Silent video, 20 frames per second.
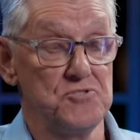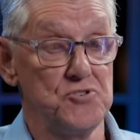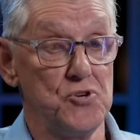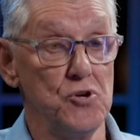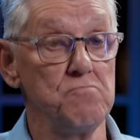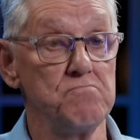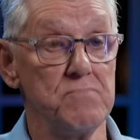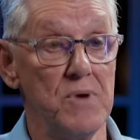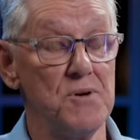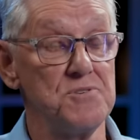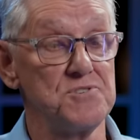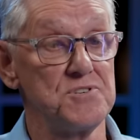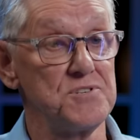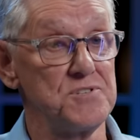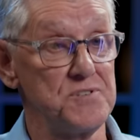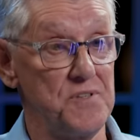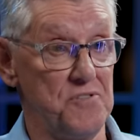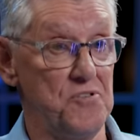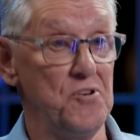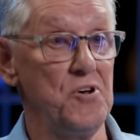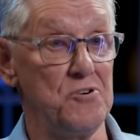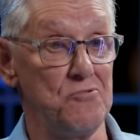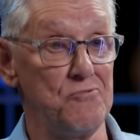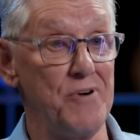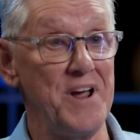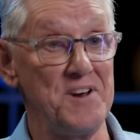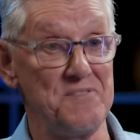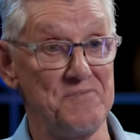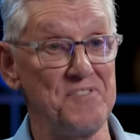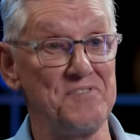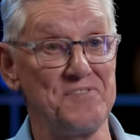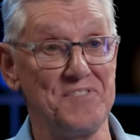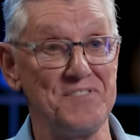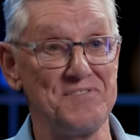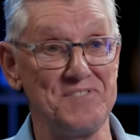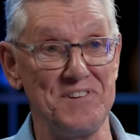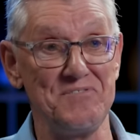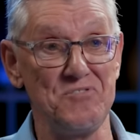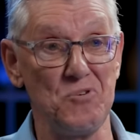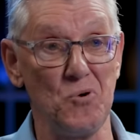Tuthmosis III reigned for
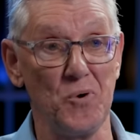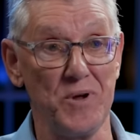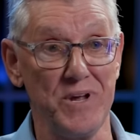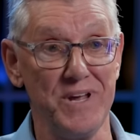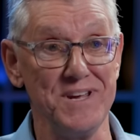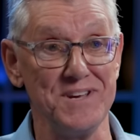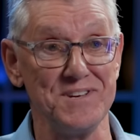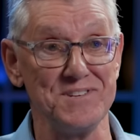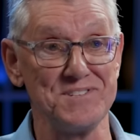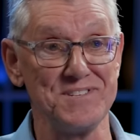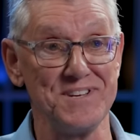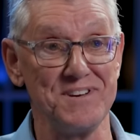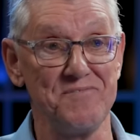54 years.